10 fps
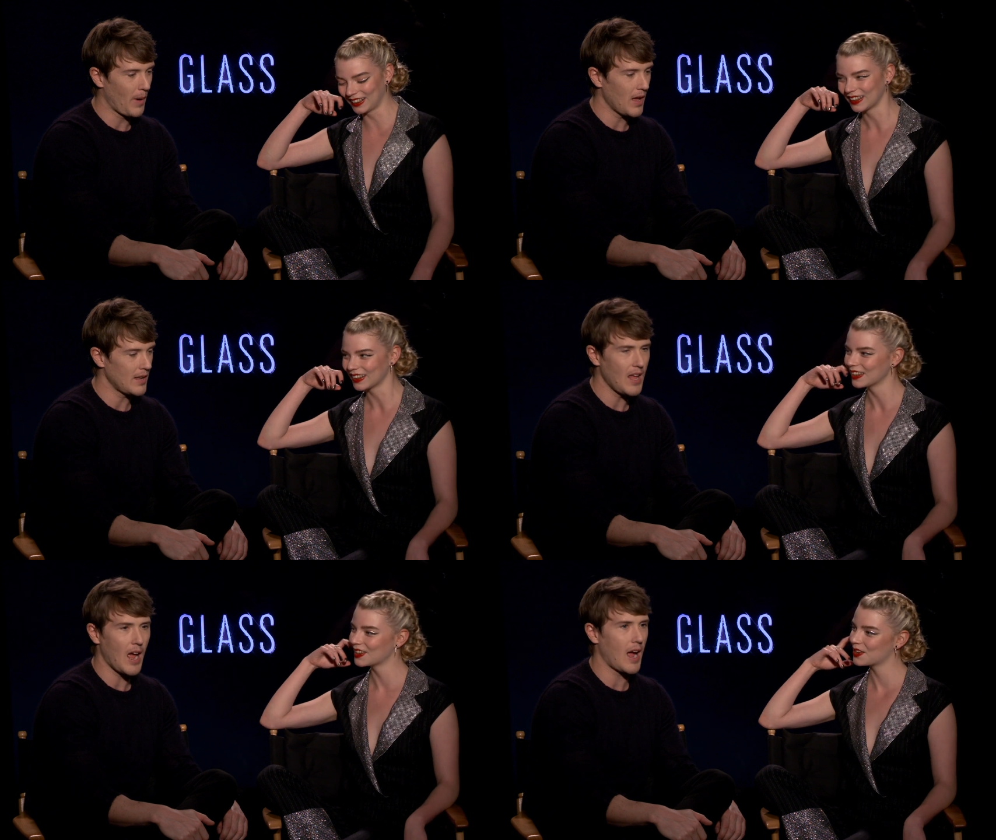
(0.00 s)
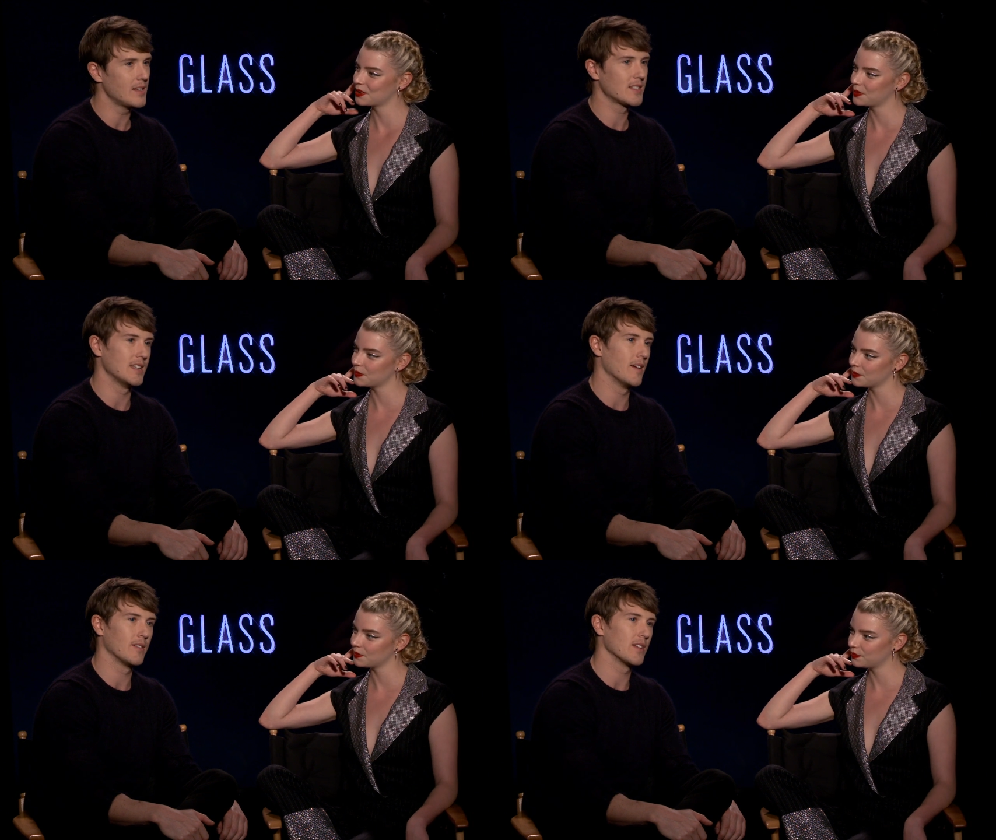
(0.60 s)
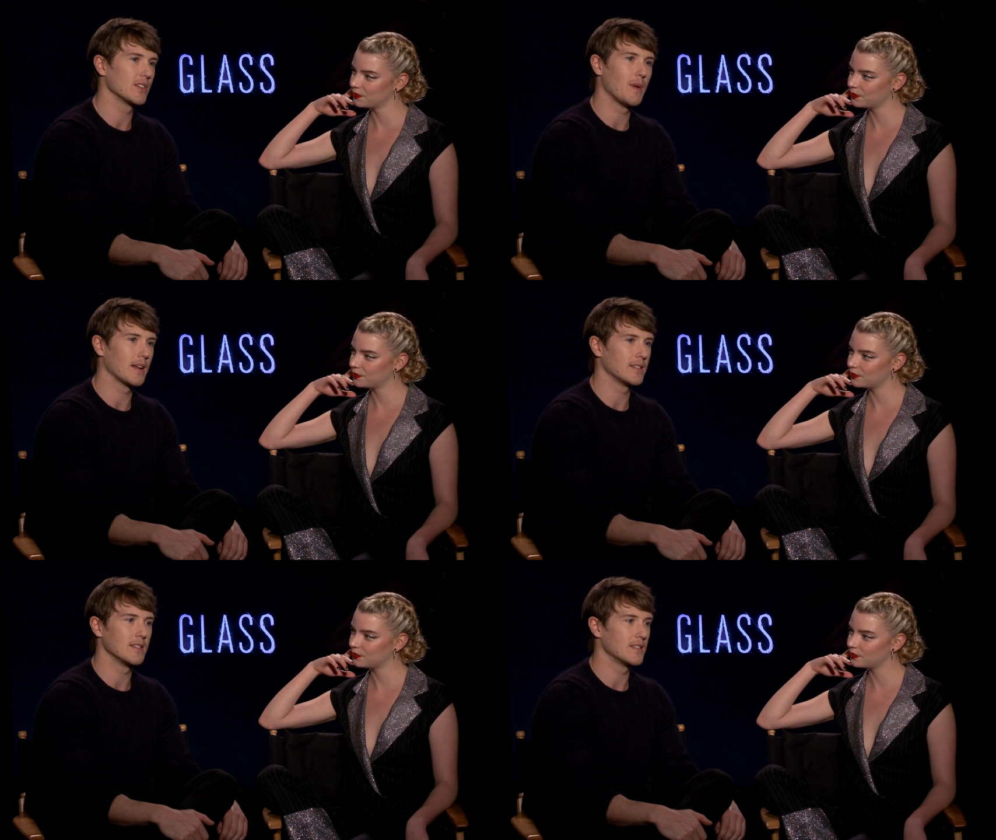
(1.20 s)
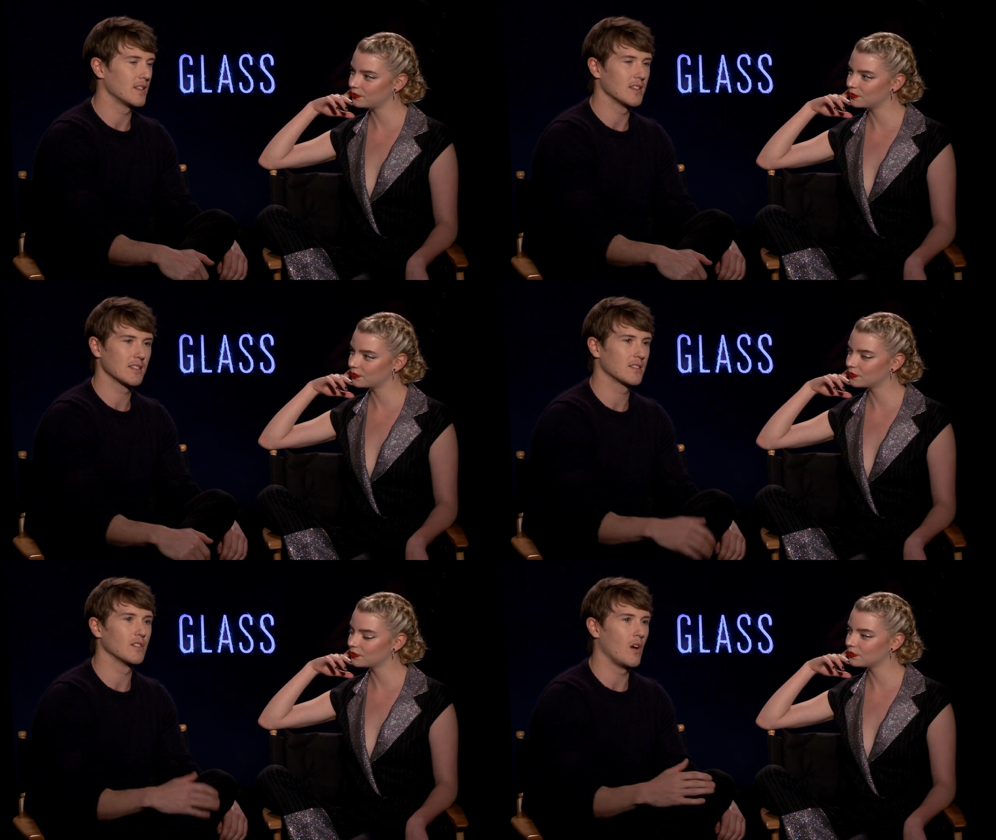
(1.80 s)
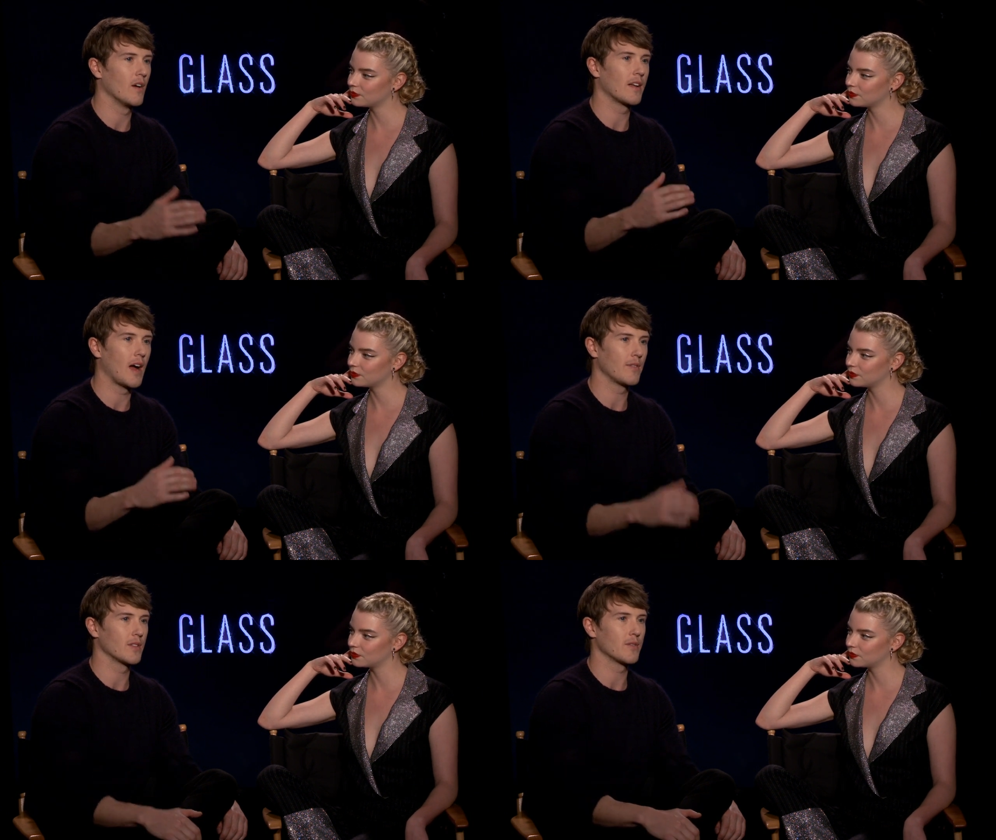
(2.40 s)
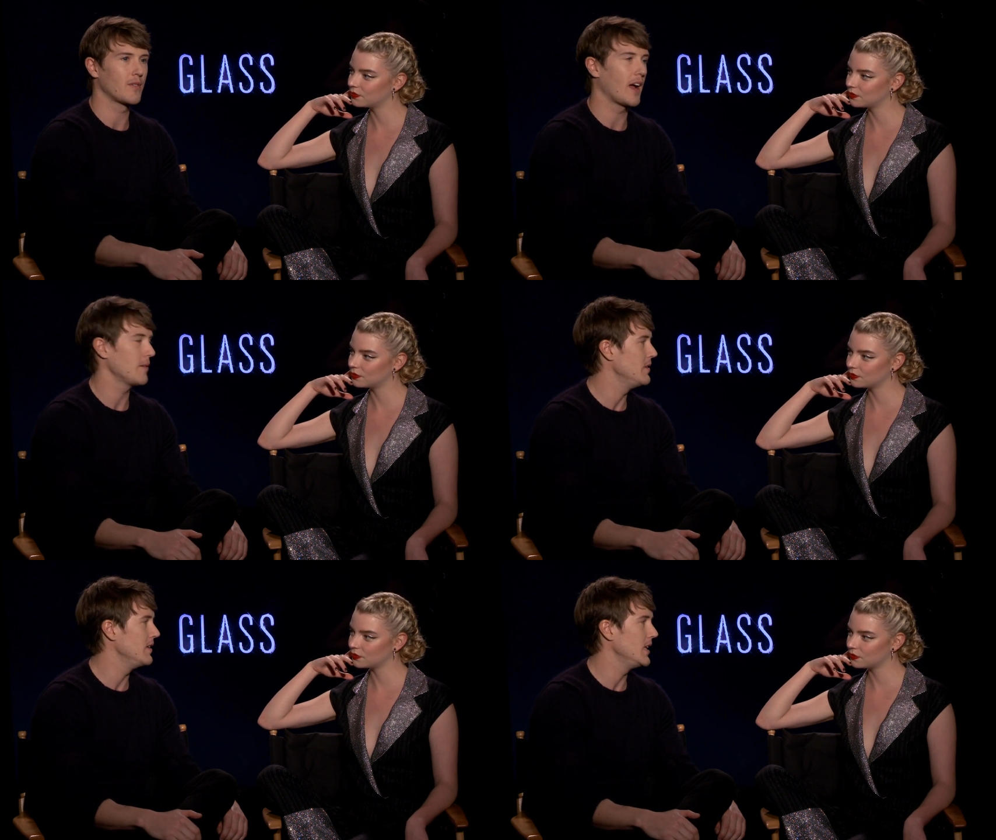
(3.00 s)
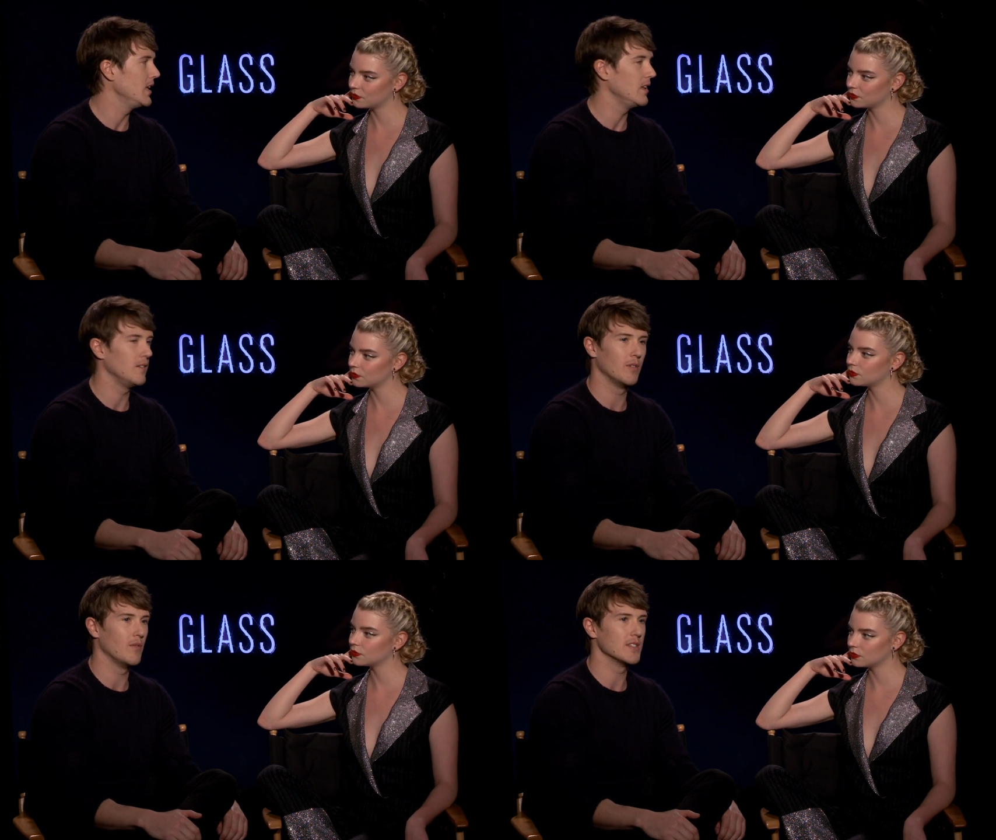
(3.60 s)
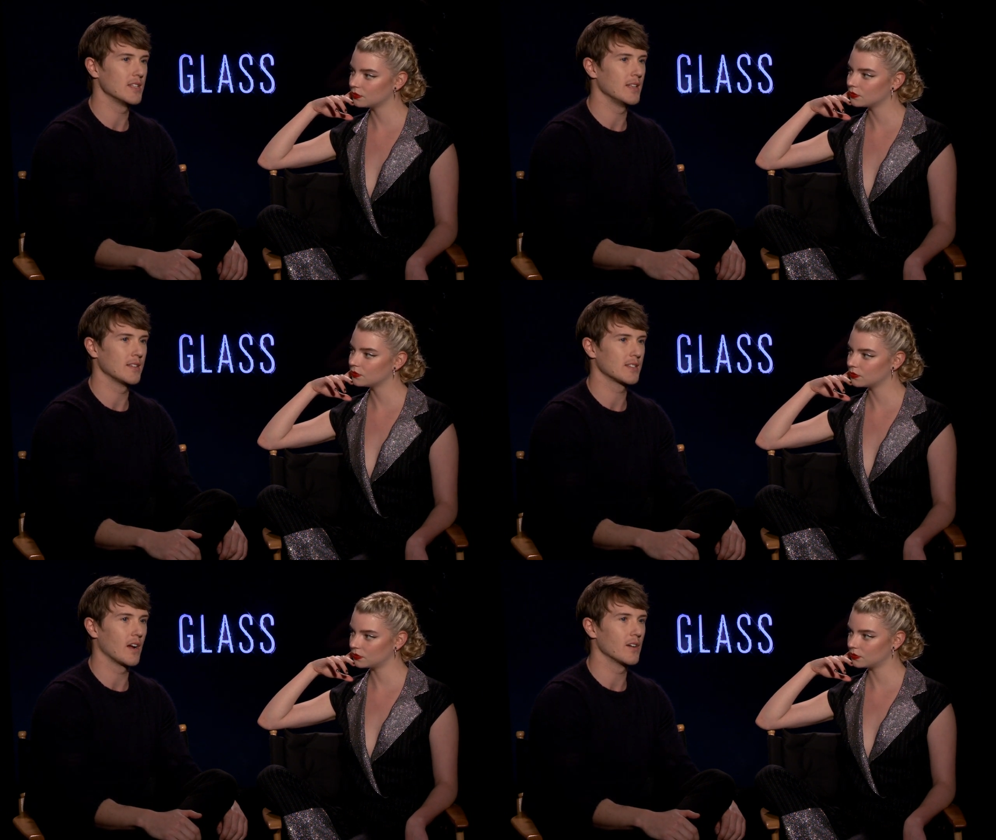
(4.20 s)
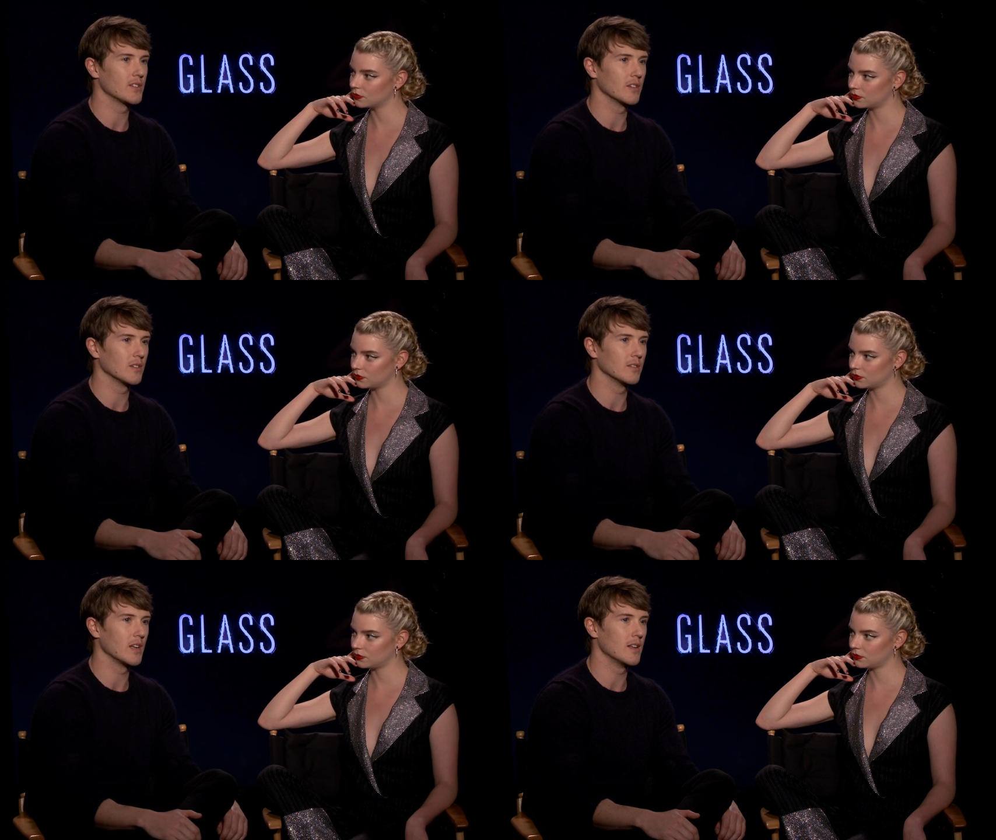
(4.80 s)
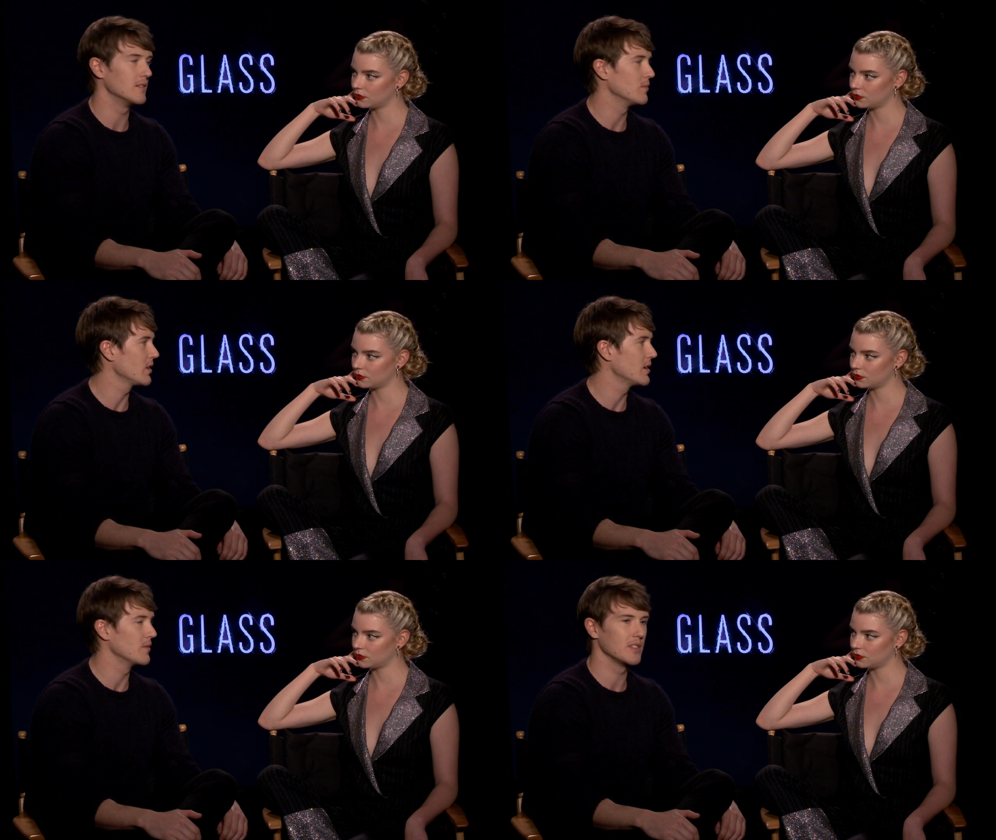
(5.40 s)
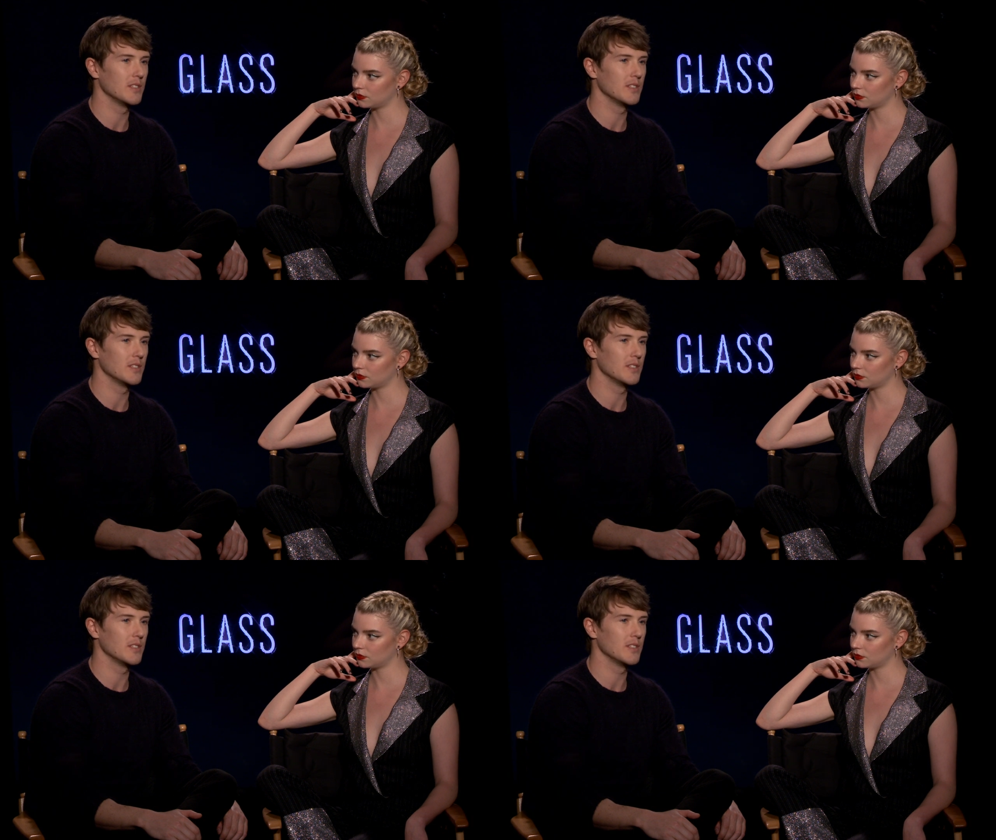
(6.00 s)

Speaker 1: but yeah, I just never expected to this long after the fact be revisiting this character and, and working with